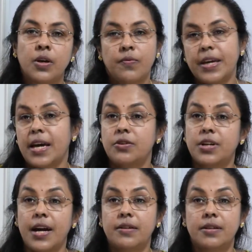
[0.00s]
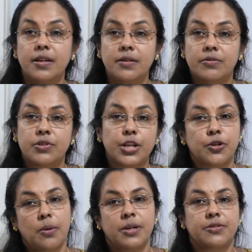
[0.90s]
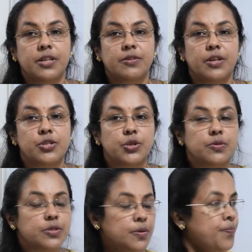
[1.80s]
We can write the trigonometric ratios.